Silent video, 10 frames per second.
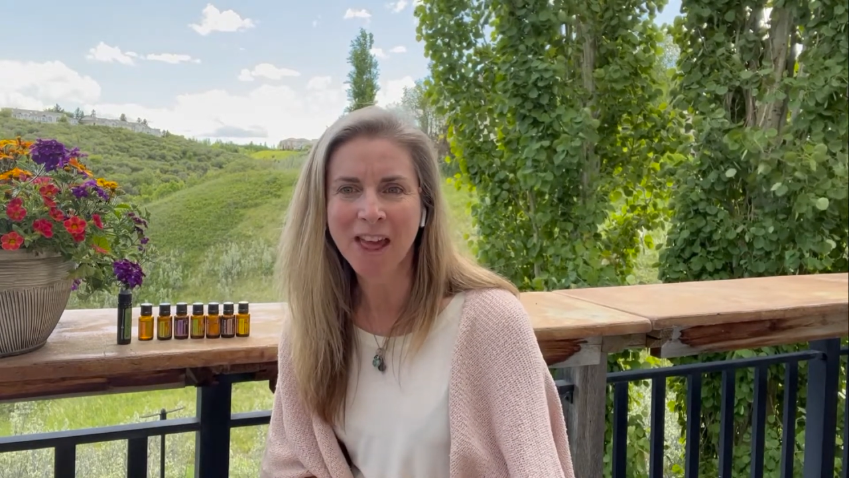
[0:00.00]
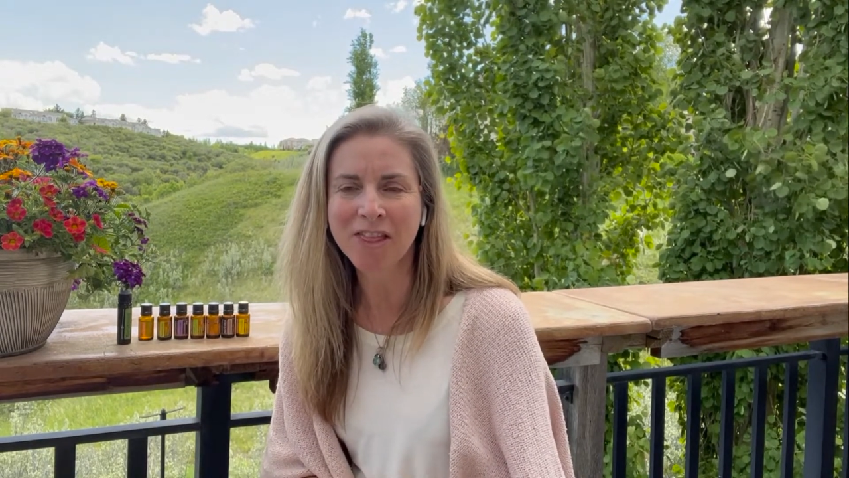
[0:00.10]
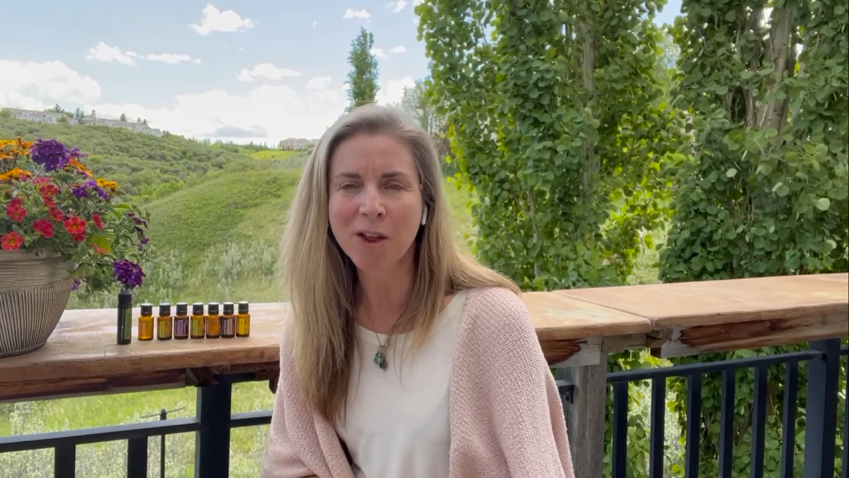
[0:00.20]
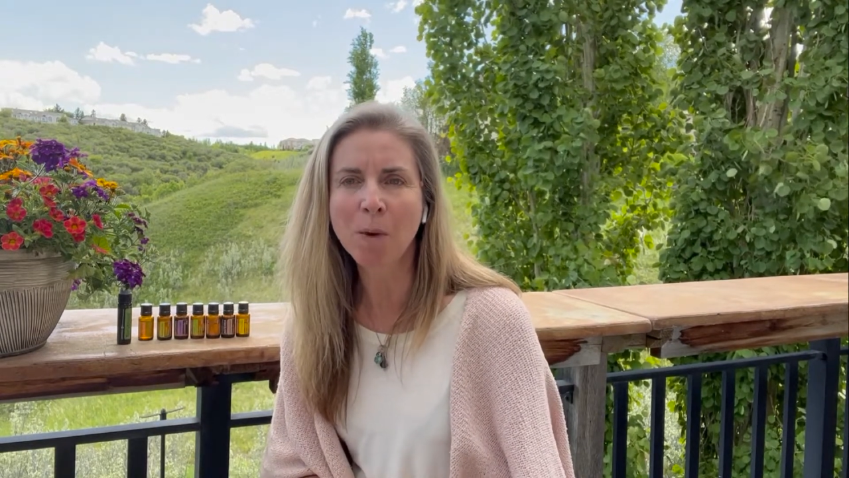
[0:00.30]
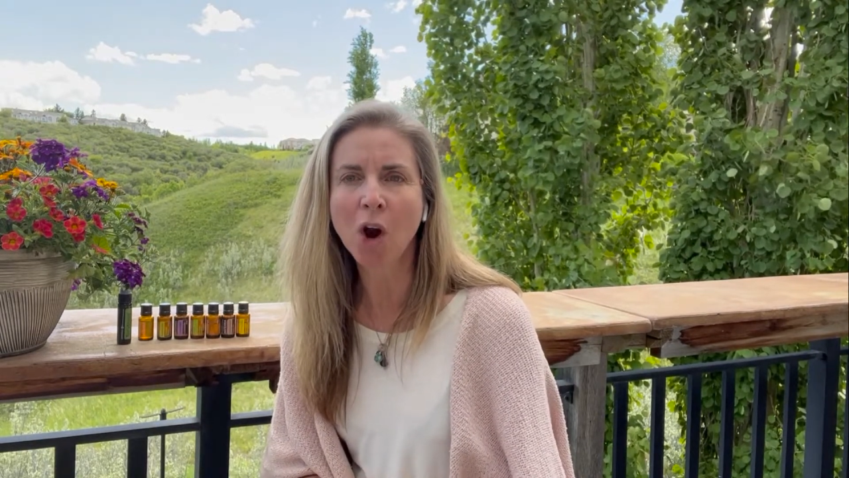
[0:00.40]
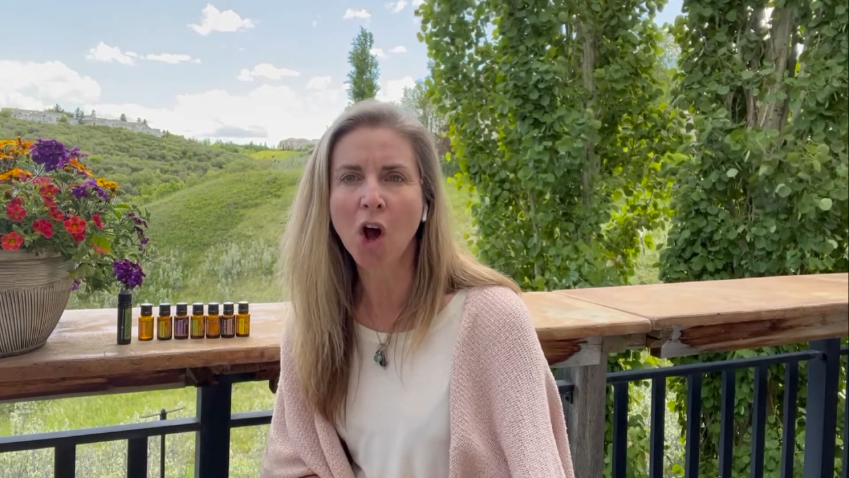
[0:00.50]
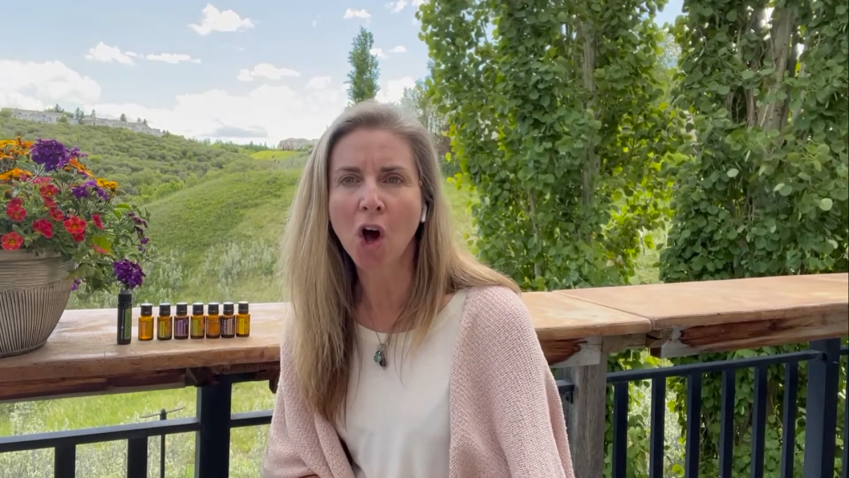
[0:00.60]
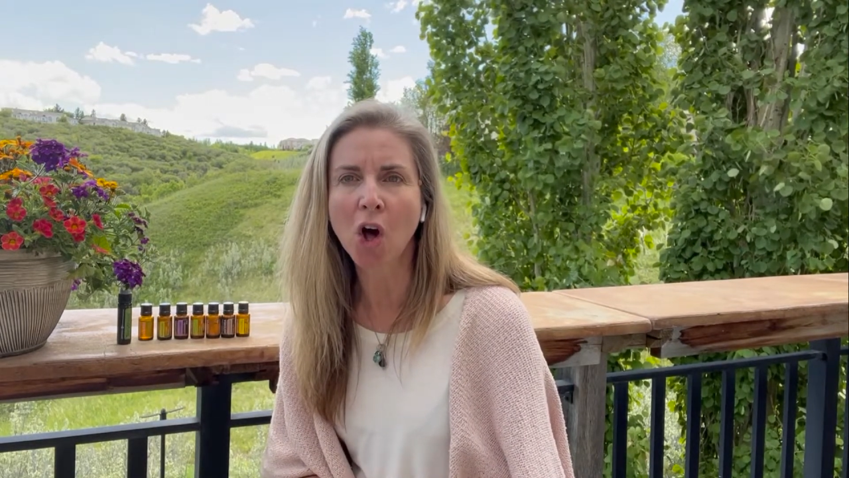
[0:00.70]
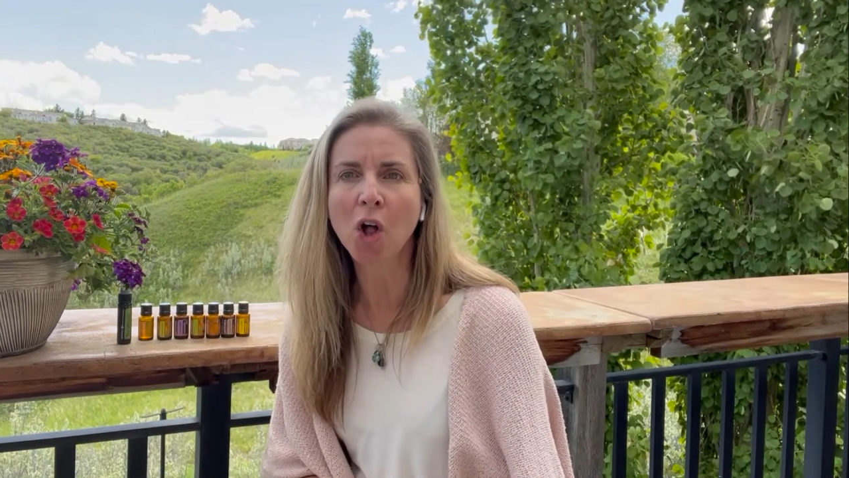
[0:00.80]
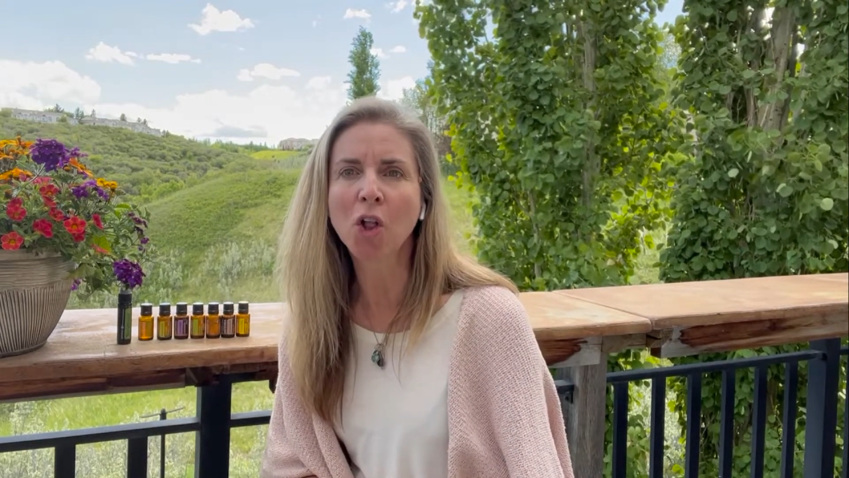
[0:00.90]
They were
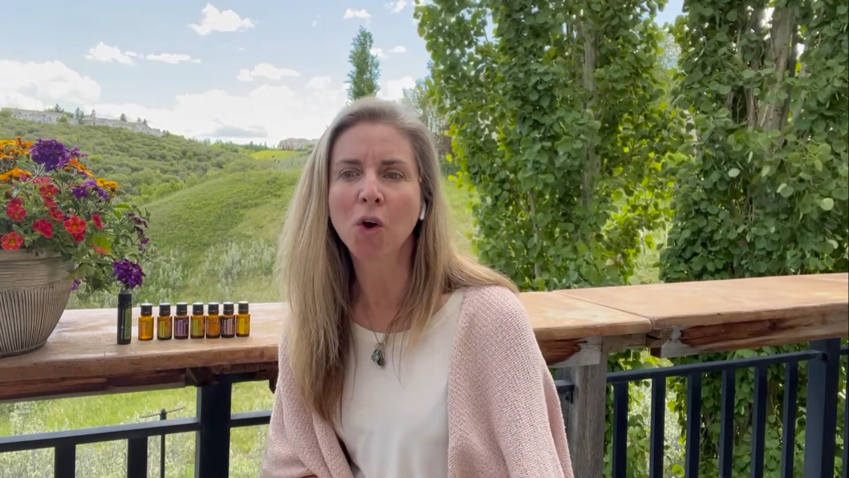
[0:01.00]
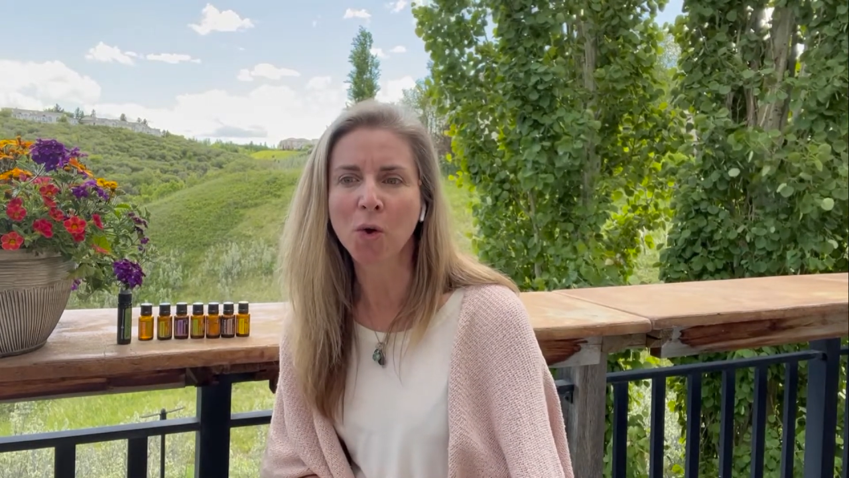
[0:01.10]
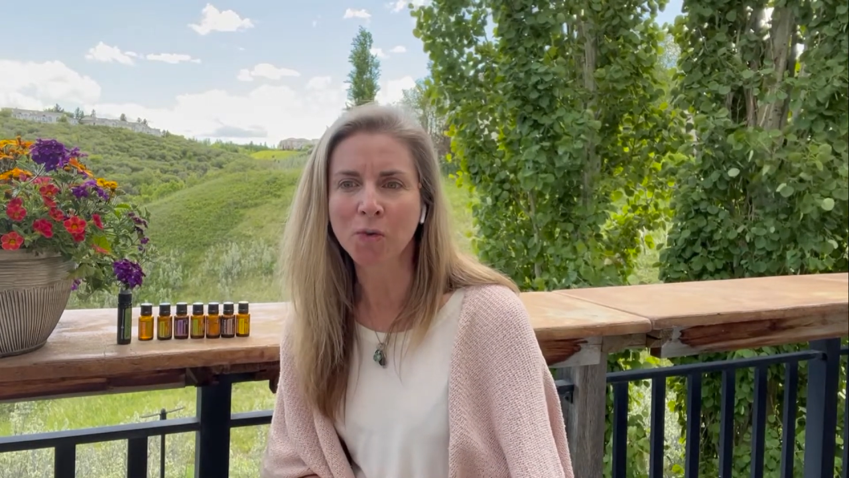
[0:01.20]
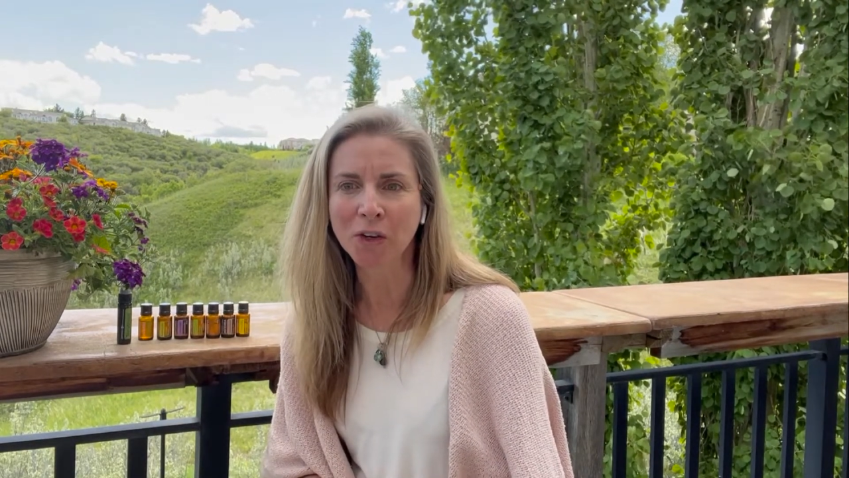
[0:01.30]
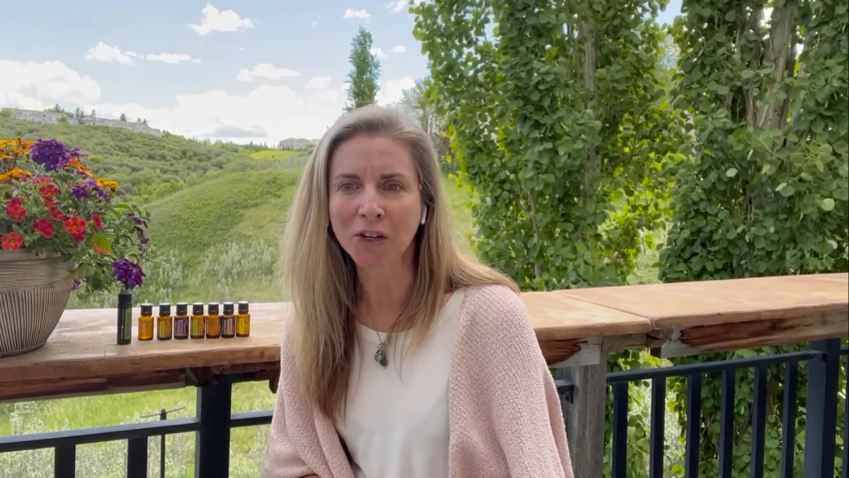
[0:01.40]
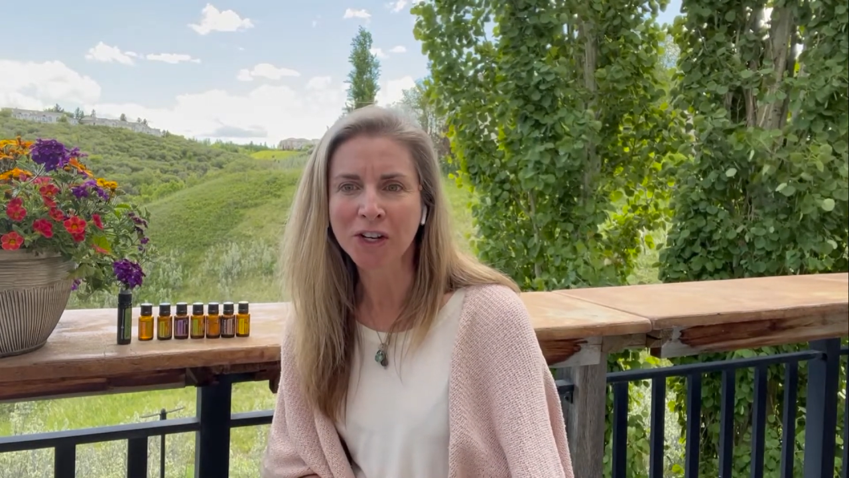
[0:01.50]
all over.